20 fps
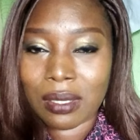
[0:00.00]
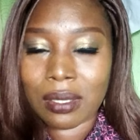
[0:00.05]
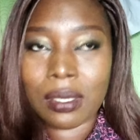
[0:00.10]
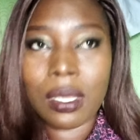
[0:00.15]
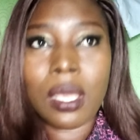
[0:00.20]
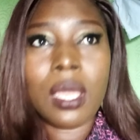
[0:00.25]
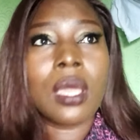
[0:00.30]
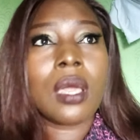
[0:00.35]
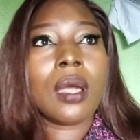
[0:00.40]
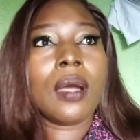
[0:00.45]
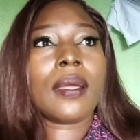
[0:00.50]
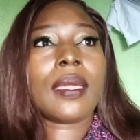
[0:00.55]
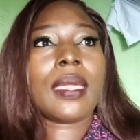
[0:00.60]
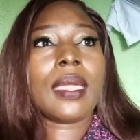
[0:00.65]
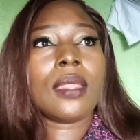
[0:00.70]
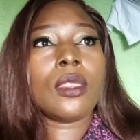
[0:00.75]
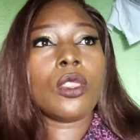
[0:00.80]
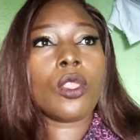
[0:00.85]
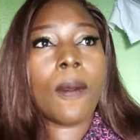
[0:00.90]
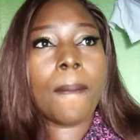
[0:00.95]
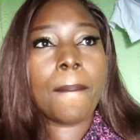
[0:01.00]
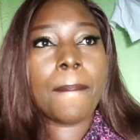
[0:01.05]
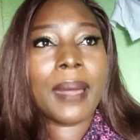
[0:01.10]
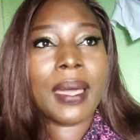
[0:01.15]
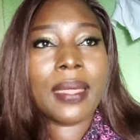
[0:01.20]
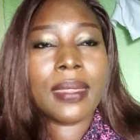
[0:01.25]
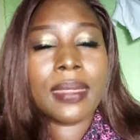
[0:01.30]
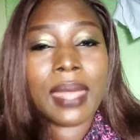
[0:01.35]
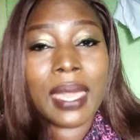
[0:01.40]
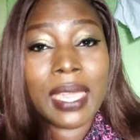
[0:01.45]
it okay
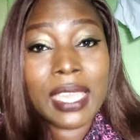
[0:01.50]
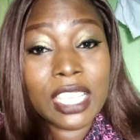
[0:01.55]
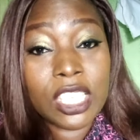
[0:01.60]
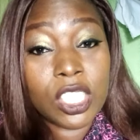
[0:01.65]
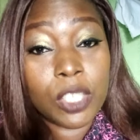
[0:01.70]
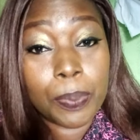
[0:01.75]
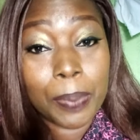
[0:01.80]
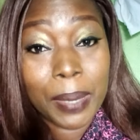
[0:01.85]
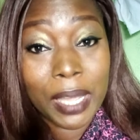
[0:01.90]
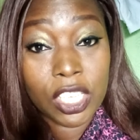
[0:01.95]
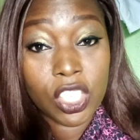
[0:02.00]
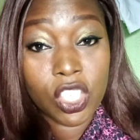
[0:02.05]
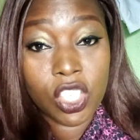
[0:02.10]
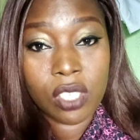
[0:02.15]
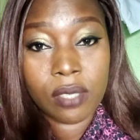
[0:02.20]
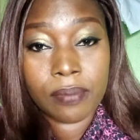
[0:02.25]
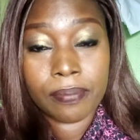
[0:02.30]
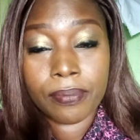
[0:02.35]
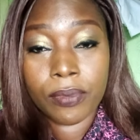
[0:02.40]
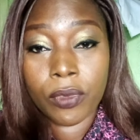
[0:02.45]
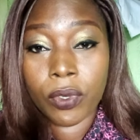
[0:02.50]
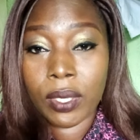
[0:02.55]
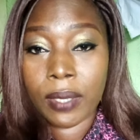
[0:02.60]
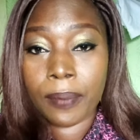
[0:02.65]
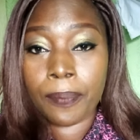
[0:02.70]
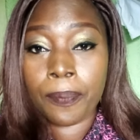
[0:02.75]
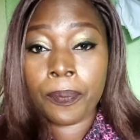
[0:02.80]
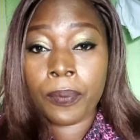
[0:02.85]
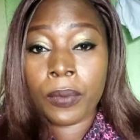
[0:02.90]
number nine is batch okay